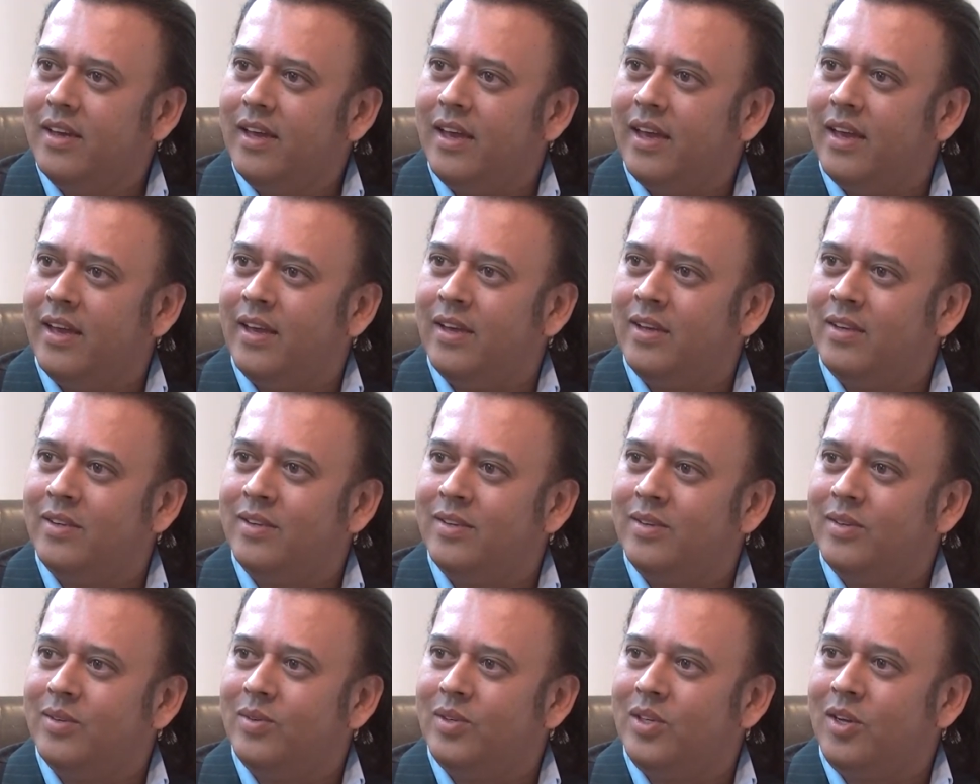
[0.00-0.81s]

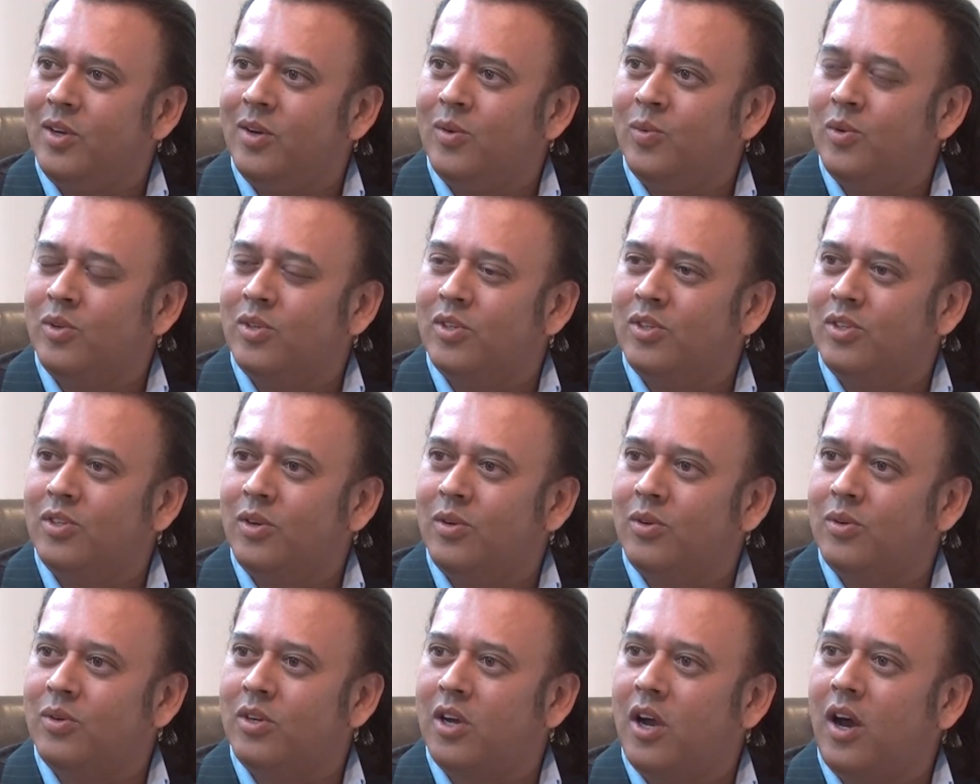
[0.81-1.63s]
and you know we're
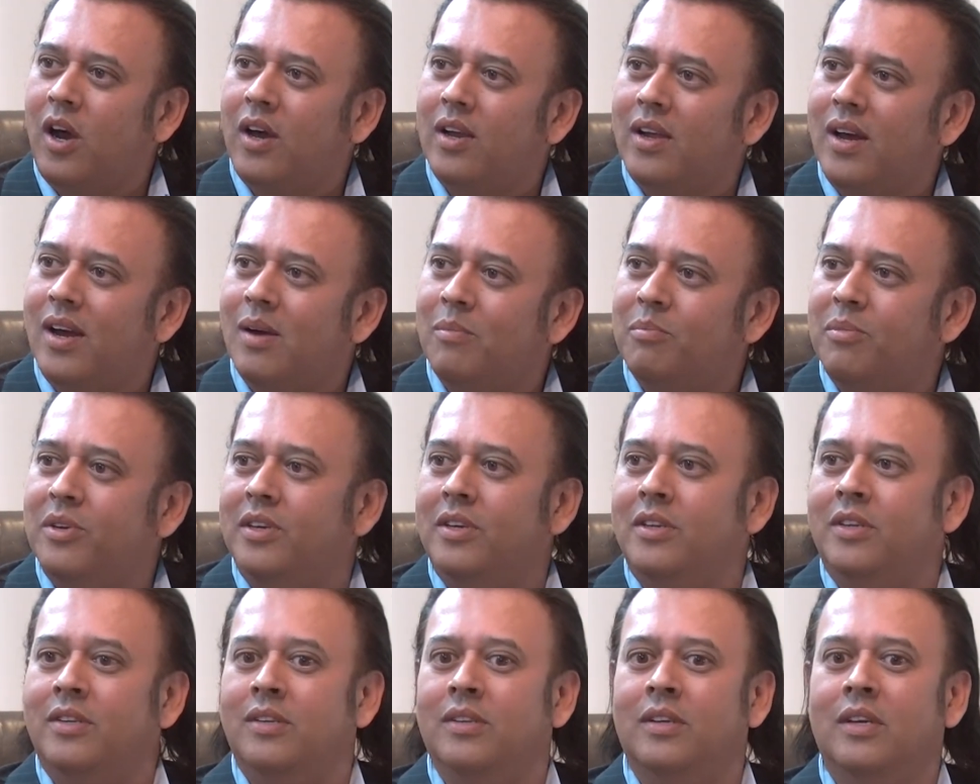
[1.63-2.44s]
so caught up
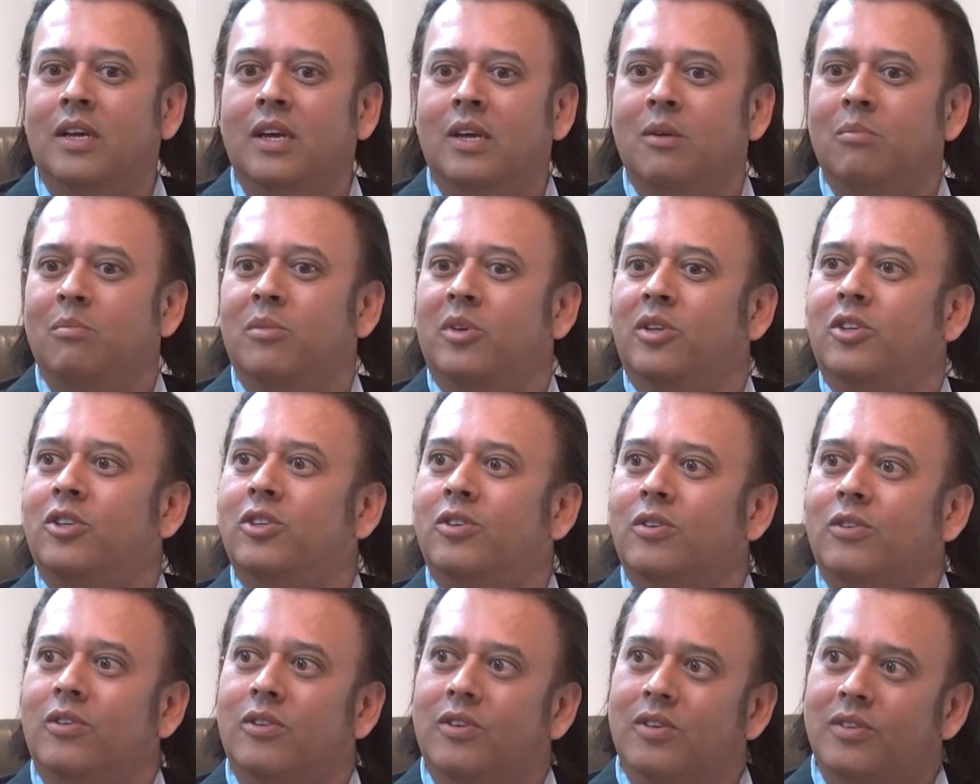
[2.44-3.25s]
in
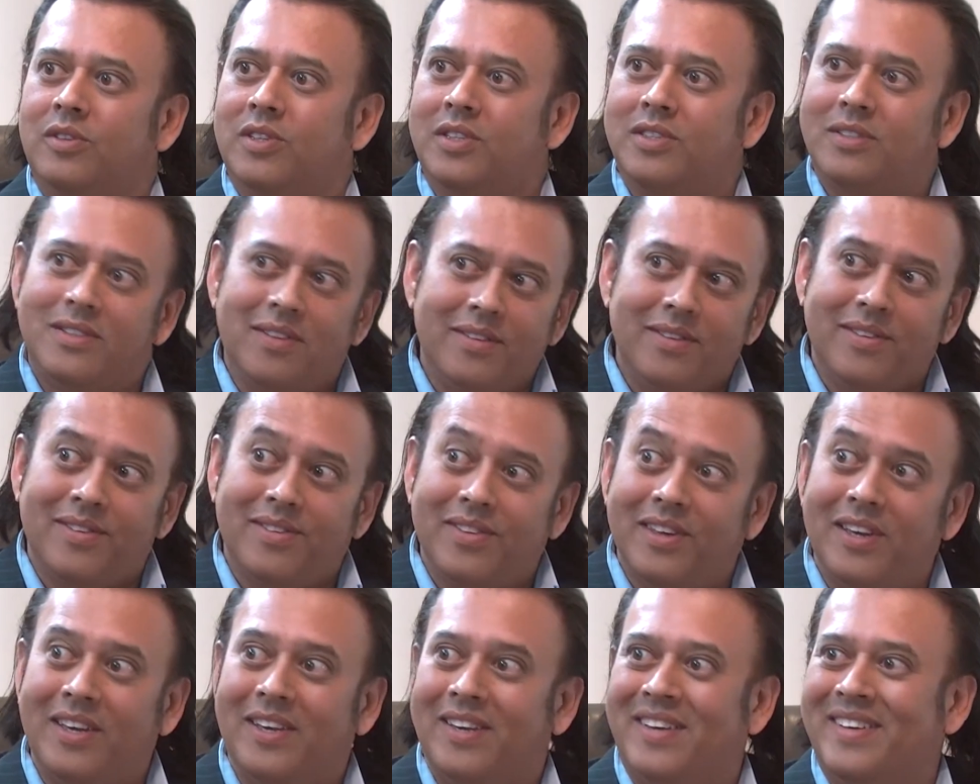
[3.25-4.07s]
material
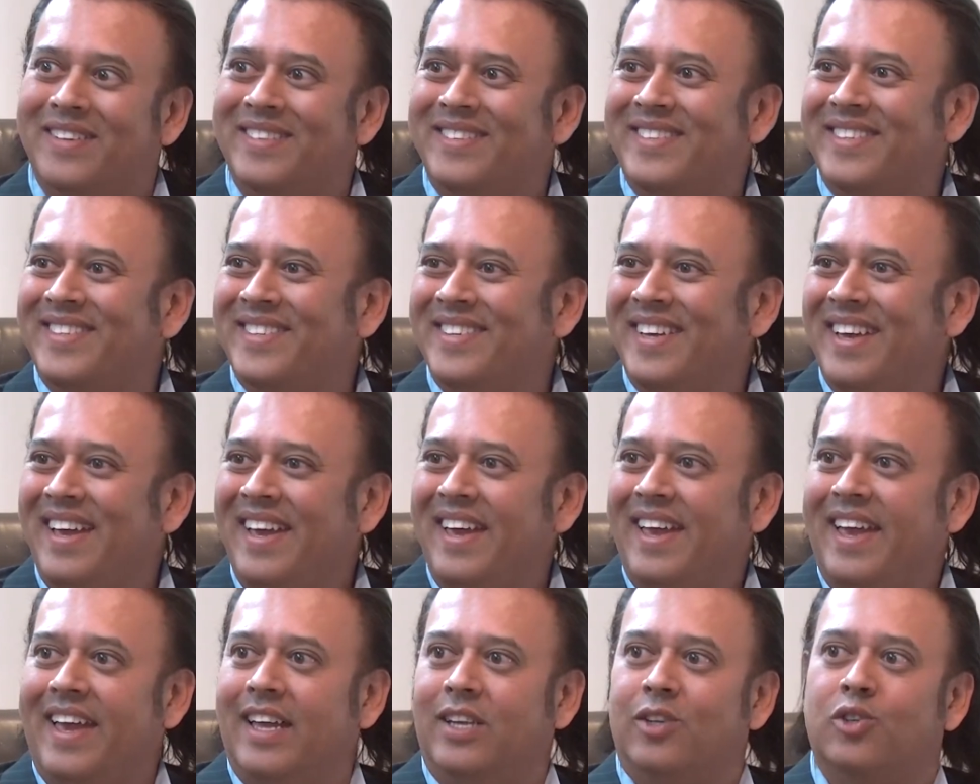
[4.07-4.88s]
things
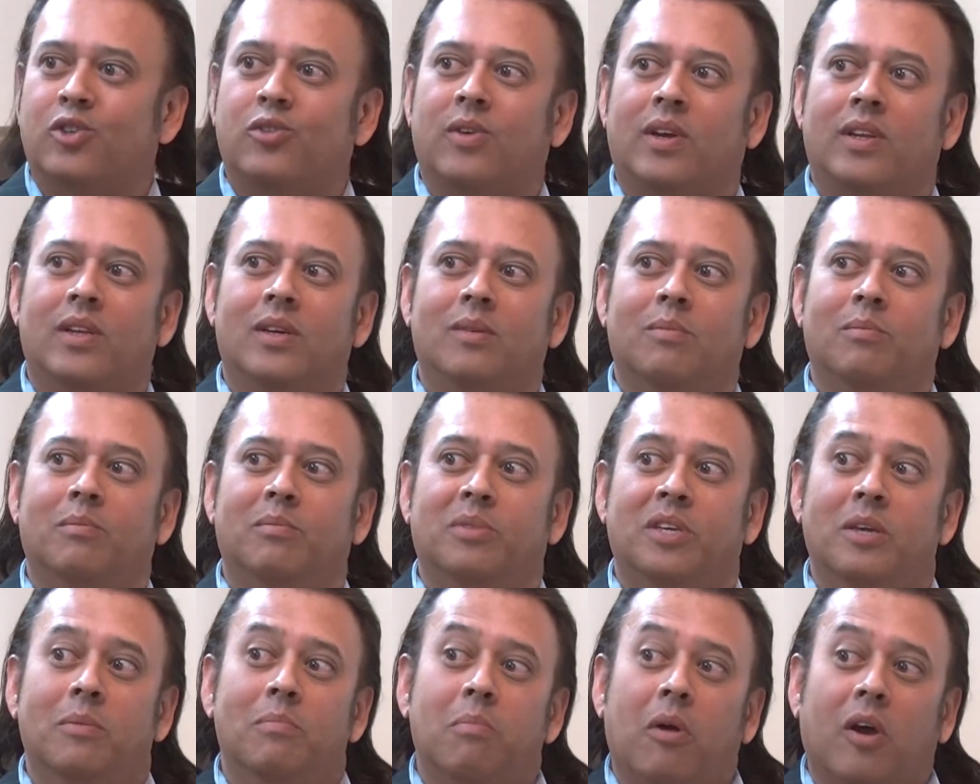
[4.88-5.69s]
and trying to
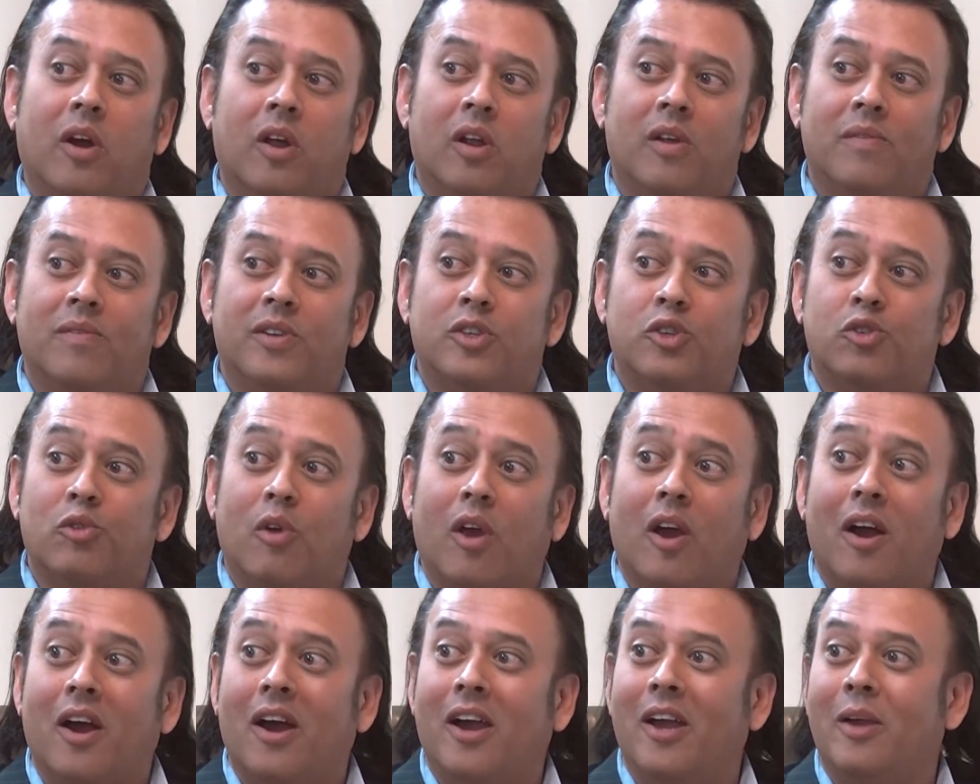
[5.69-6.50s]
be part of a
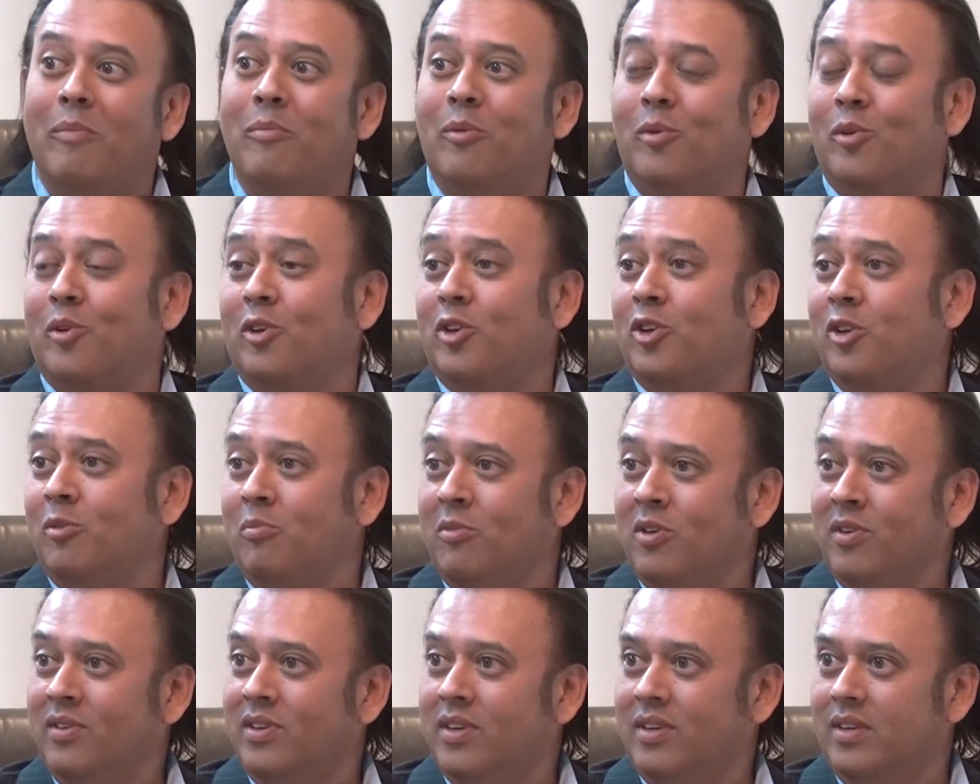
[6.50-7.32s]
tribe or a
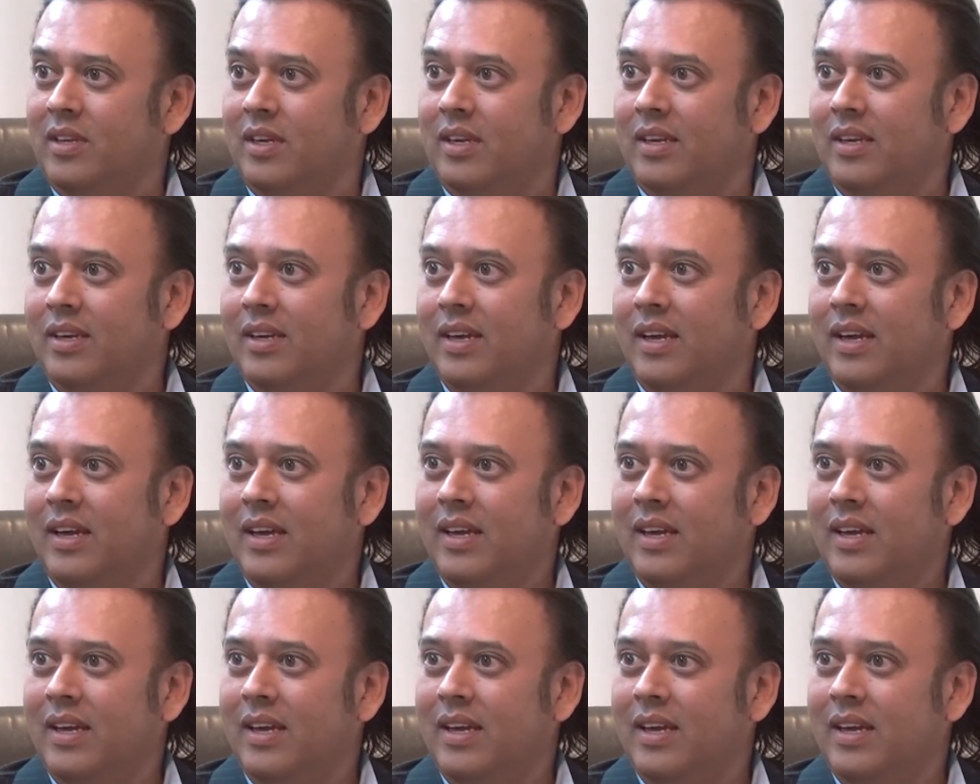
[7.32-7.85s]
community